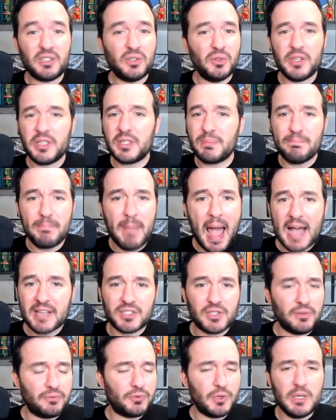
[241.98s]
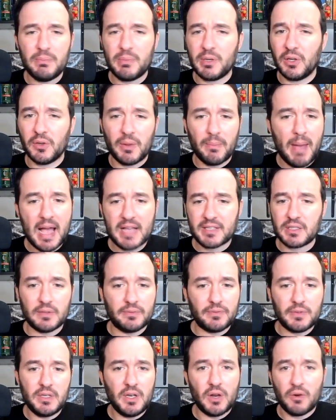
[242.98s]
this massive rebuild, a massive,
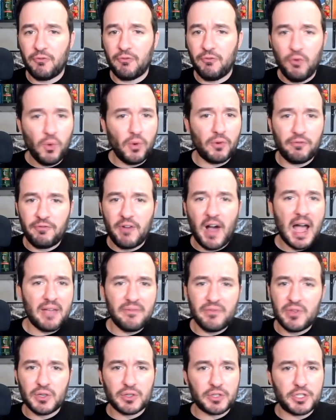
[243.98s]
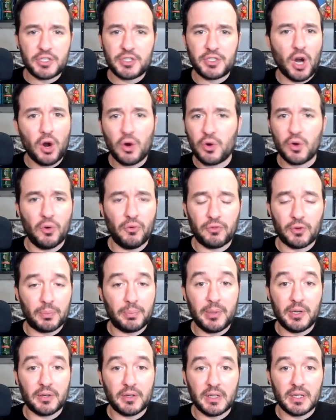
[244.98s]
you know, 4 or 5 year start over
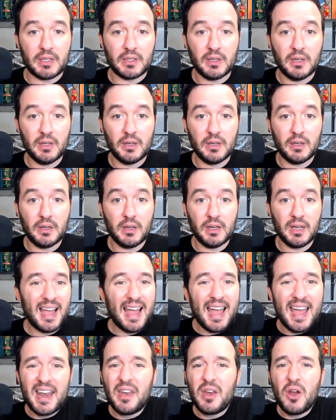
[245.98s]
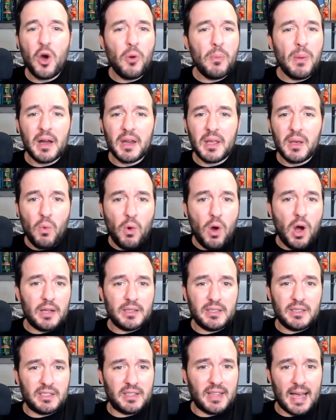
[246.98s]
period. And nobody
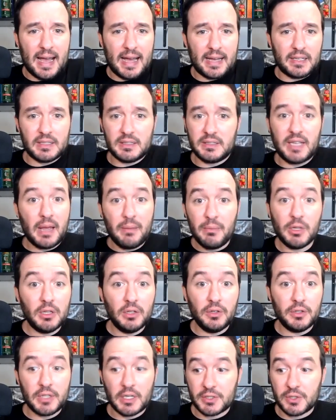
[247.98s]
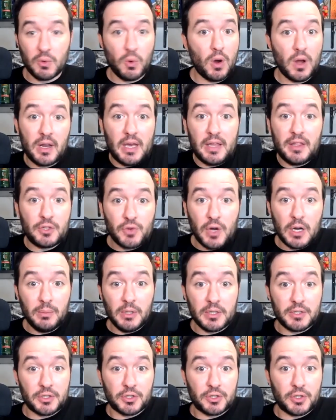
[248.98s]
wants that. Damian Lillard doesn't want it, and the
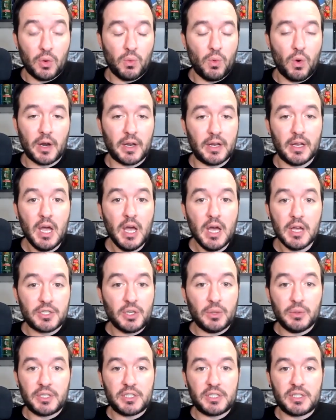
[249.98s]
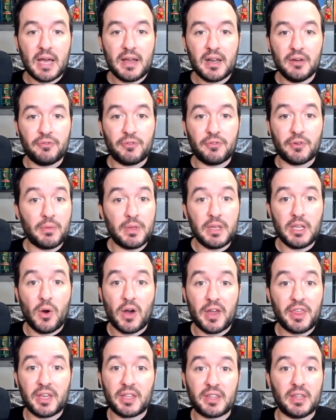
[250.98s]
Trailblazers don't want it. So instead of, you know, I
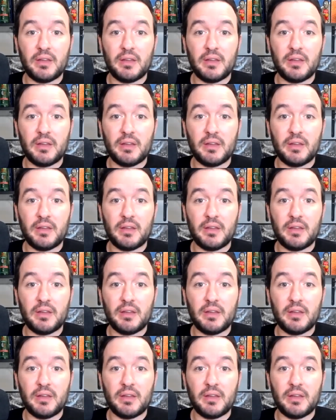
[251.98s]
think